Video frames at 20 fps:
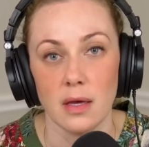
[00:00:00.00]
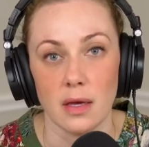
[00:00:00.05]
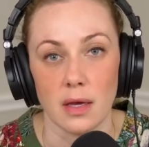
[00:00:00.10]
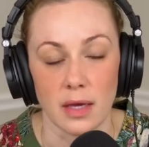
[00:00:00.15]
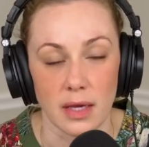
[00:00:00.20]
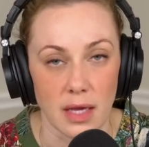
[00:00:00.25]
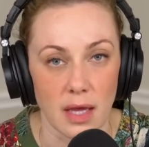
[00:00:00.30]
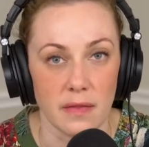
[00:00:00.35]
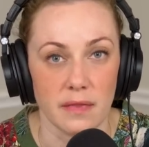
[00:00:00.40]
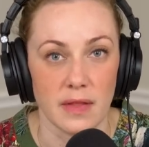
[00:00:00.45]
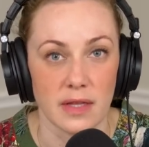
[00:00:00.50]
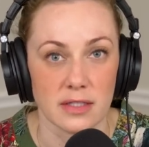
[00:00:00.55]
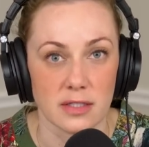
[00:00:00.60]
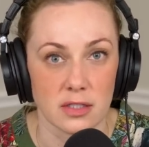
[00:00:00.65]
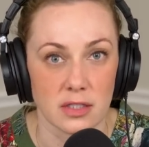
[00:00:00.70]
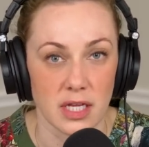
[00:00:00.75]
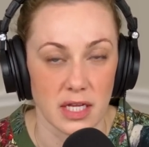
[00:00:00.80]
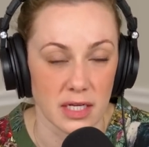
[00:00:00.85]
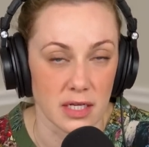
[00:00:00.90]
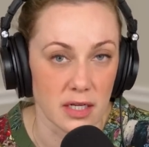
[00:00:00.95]
Again, that's
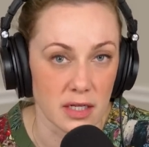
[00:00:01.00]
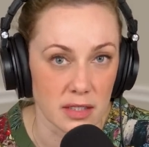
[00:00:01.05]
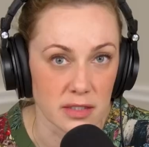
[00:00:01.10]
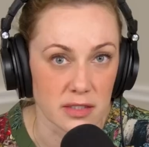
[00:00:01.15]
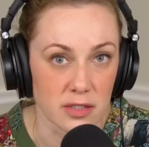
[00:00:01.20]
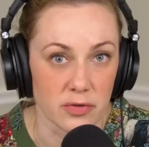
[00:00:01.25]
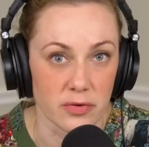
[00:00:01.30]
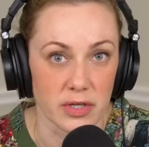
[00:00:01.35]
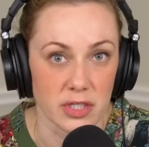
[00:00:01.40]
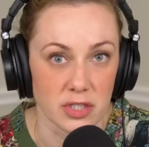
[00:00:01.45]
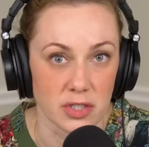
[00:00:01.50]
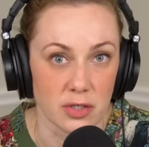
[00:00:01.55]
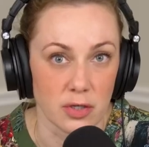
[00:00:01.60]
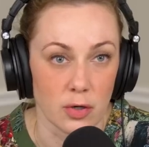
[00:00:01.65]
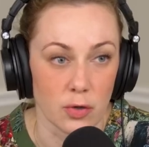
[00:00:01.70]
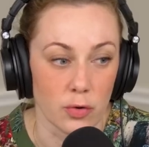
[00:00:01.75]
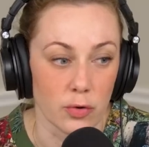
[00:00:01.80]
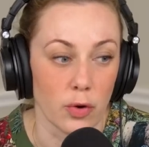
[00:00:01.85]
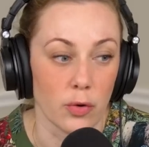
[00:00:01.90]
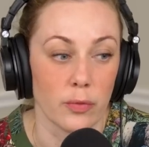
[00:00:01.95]
taken into consideration,
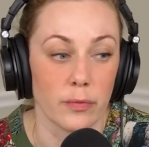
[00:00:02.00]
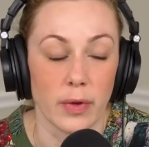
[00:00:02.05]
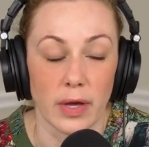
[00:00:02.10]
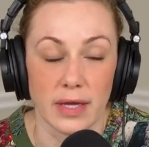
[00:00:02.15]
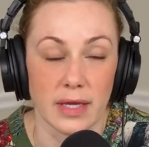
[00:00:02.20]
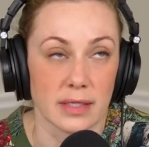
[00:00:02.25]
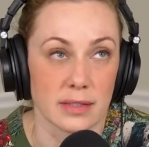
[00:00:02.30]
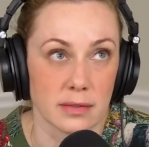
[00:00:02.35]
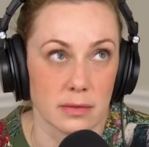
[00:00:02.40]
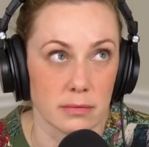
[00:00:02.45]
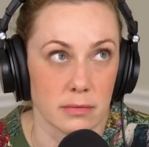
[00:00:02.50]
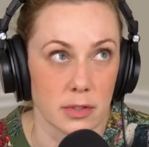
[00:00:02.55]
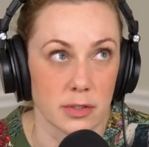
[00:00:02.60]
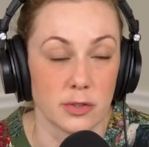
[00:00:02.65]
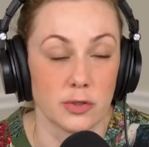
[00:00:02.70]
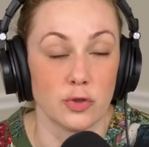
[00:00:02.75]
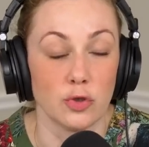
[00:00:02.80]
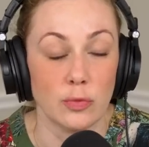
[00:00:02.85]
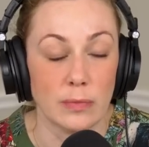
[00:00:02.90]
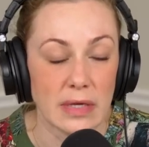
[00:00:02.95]
or I guess
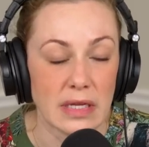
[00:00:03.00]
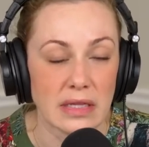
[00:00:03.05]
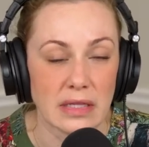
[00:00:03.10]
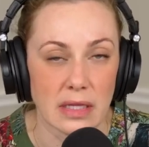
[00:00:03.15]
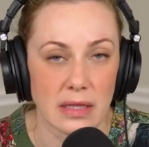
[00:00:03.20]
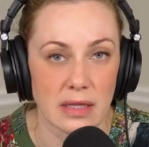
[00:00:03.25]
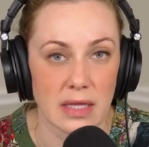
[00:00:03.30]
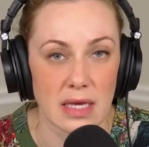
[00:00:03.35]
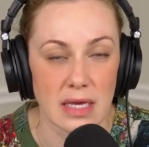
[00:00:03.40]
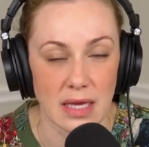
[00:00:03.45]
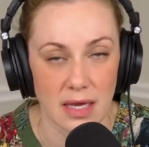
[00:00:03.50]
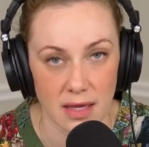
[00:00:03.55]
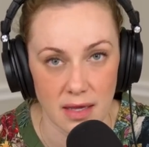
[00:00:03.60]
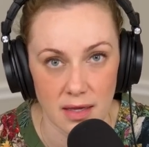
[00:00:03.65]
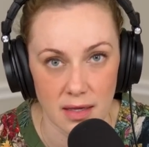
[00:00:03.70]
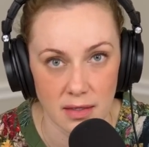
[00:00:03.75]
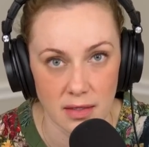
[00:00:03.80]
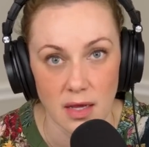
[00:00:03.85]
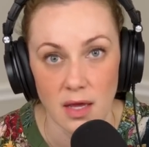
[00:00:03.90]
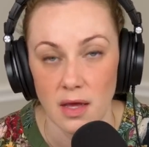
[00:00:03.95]
assuming that they
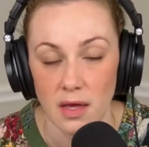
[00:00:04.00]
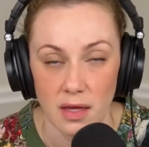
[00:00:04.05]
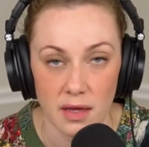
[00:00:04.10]
can.